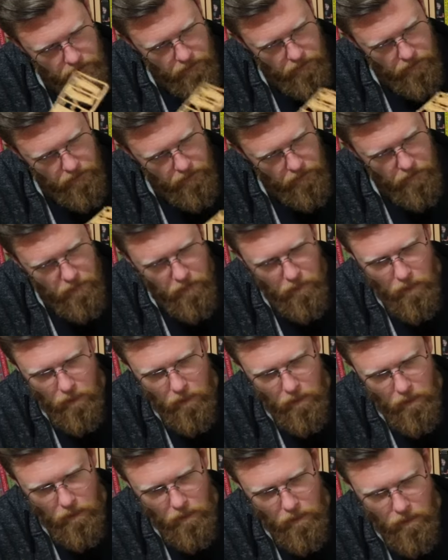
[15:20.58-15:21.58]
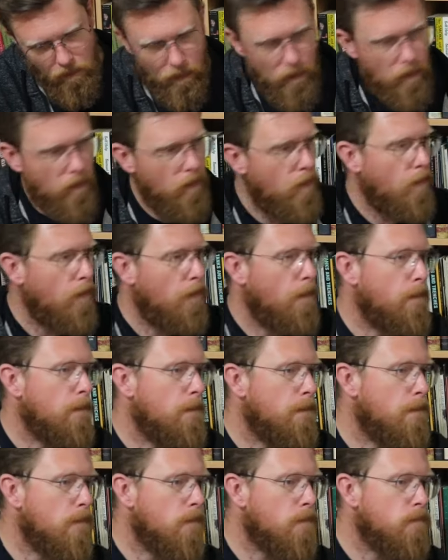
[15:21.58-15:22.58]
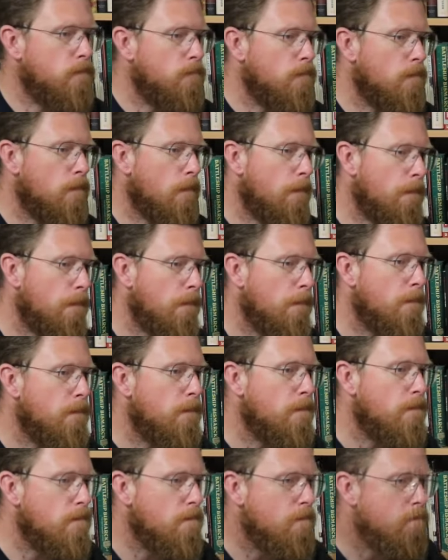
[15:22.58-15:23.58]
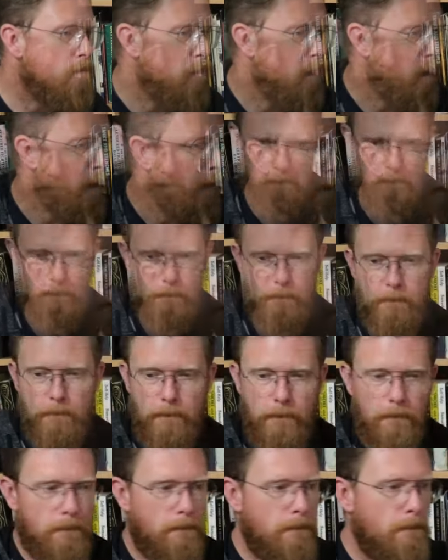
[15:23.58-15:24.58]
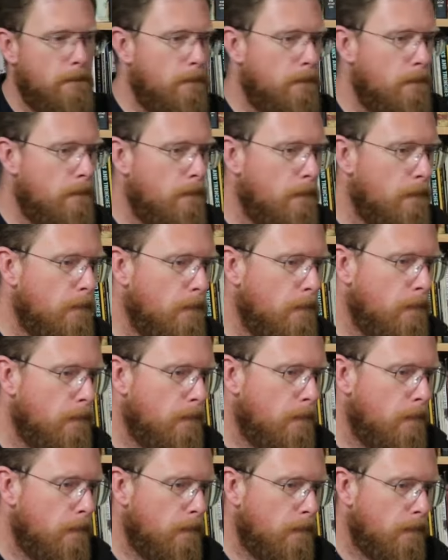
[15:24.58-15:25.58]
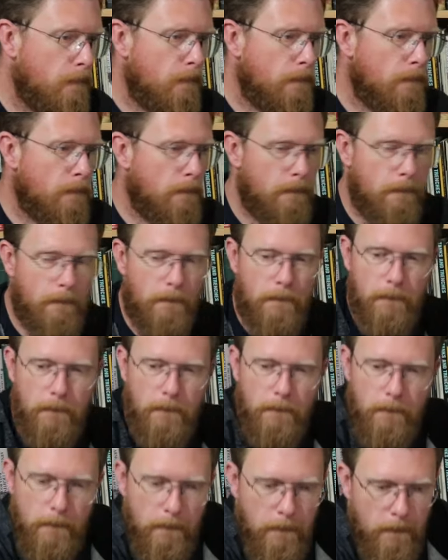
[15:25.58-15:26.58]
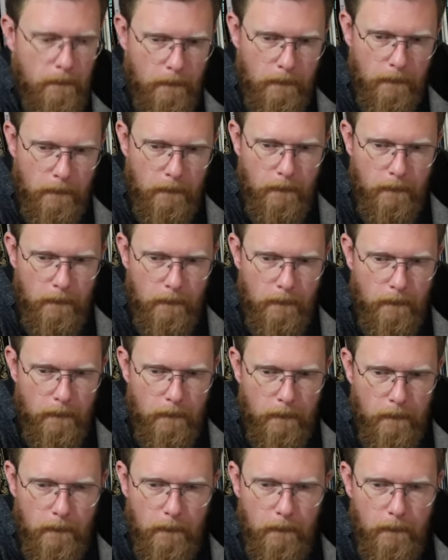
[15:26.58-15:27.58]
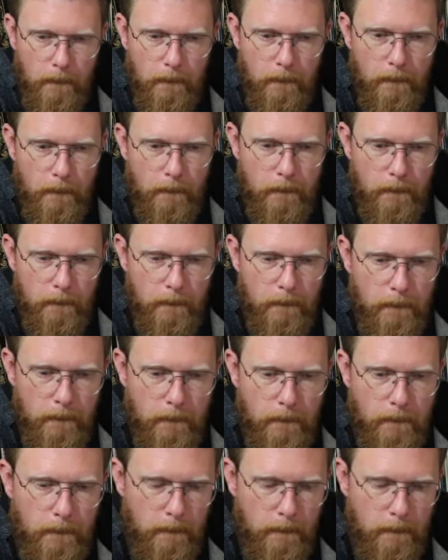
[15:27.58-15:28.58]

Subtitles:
The person shown says nothing.